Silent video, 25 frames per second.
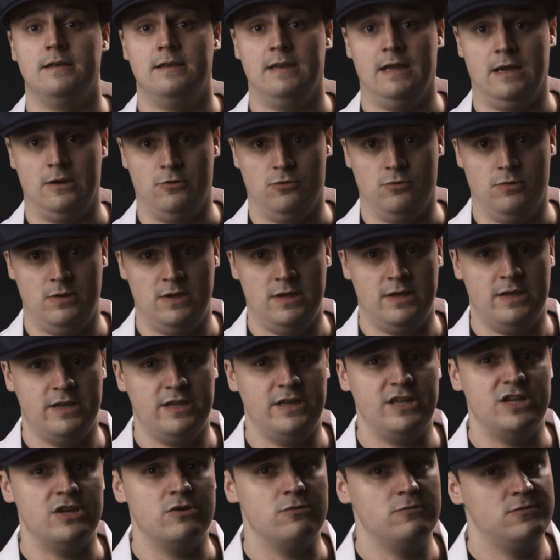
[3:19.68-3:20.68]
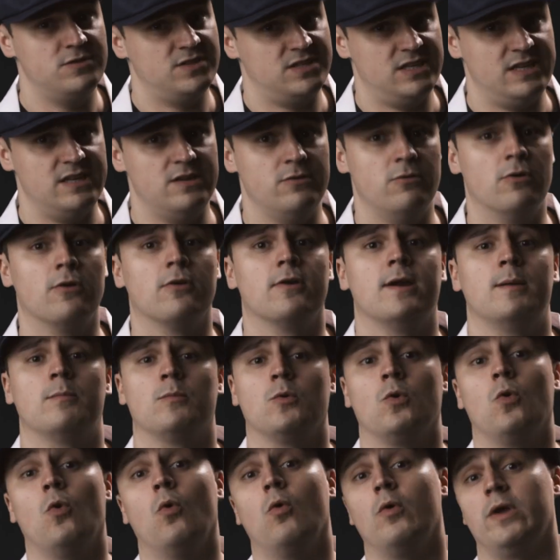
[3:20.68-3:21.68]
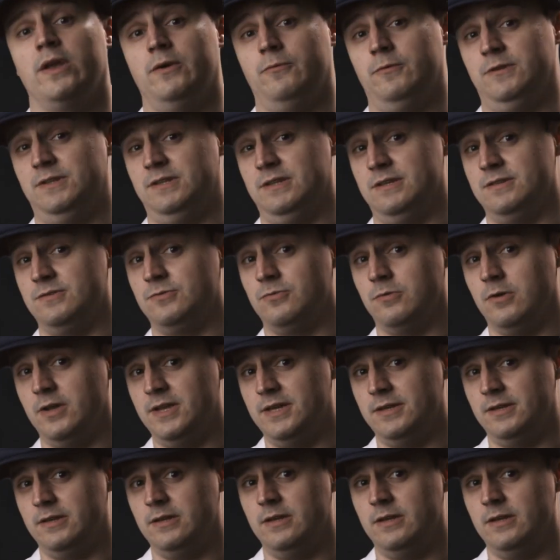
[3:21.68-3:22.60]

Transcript: Now, you see where I'm going with this, right?